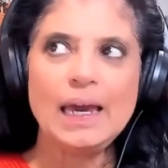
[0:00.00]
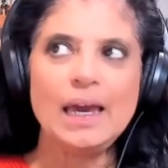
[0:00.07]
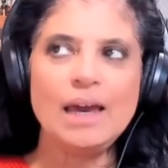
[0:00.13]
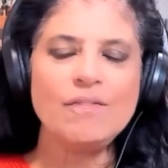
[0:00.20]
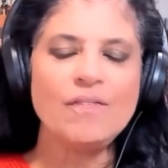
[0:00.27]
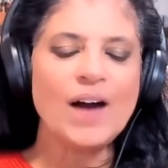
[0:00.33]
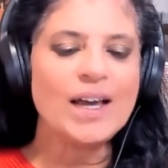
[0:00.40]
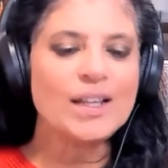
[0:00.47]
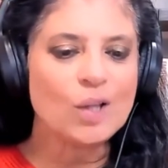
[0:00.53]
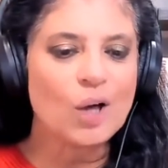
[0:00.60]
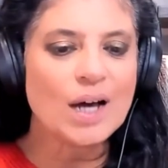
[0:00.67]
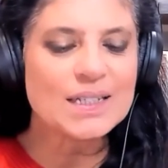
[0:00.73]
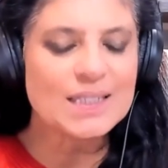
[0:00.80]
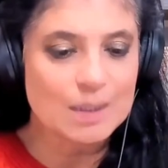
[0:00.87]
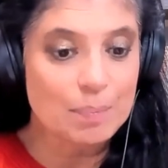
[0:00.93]
If I
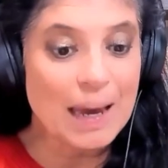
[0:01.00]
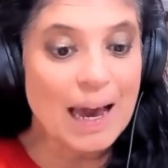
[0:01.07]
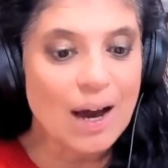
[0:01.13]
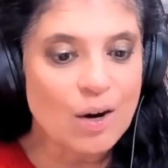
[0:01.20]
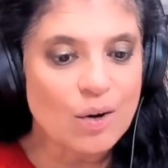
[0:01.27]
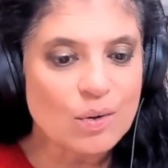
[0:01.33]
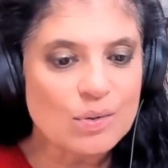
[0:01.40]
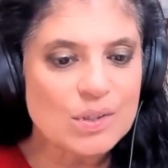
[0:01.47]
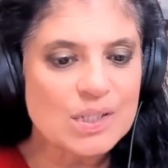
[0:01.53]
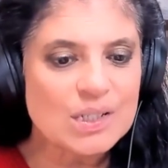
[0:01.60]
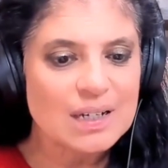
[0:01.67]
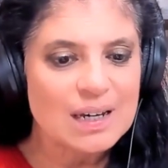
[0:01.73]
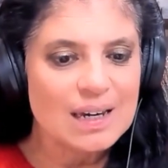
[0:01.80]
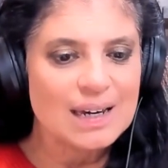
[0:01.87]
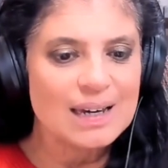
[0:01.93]
lost a pound,
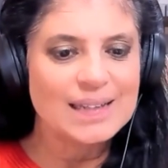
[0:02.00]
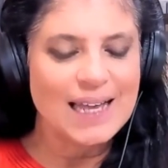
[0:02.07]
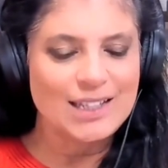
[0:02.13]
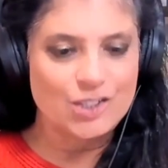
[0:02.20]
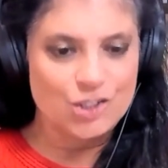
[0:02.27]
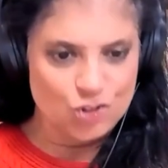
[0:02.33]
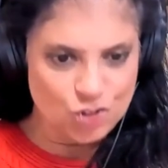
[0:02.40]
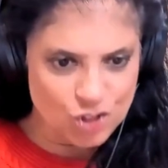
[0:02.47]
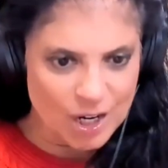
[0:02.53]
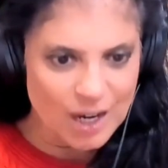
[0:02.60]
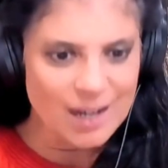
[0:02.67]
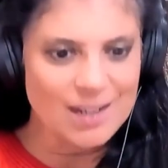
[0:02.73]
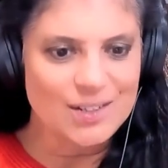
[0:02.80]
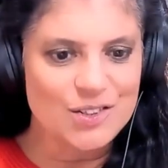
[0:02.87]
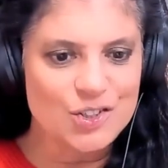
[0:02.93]
that's a
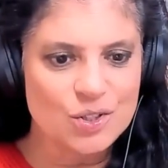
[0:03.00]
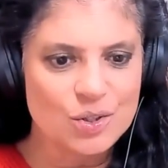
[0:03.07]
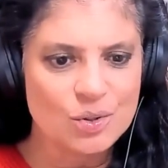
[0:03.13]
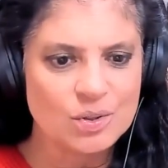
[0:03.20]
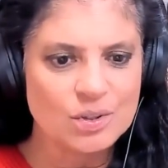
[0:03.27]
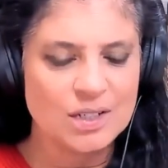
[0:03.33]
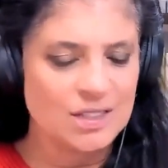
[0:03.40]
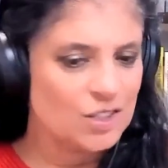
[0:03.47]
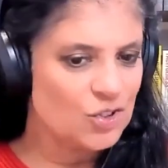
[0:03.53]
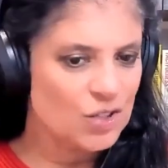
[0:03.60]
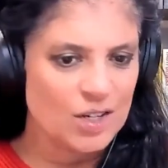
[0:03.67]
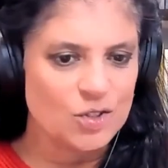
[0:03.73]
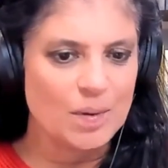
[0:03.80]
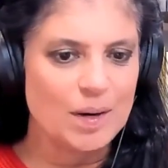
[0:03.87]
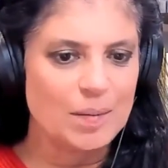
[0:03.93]
change. Does it
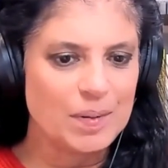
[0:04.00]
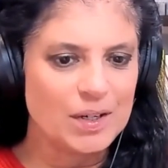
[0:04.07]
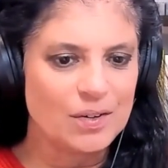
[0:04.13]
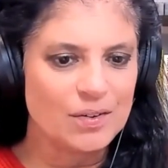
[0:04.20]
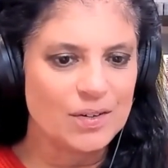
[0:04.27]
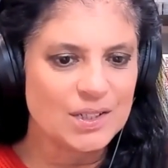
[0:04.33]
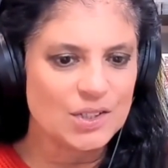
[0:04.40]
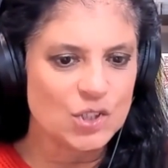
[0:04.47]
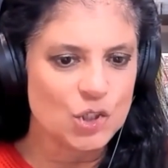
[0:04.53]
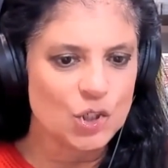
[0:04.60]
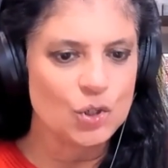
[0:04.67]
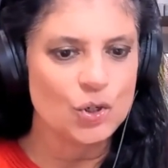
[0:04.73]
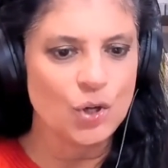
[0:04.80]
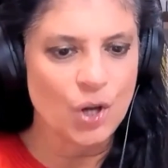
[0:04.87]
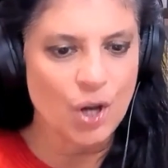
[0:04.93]
change my appearance?
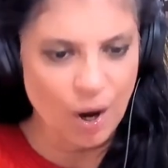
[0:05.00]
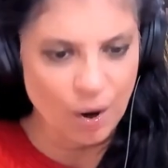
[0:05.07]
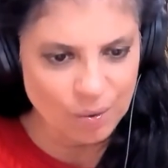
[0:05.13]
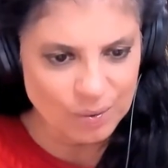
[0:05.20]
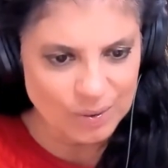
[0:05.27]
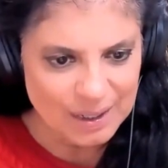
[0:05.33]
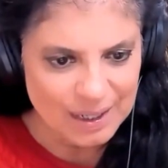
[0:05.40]
No.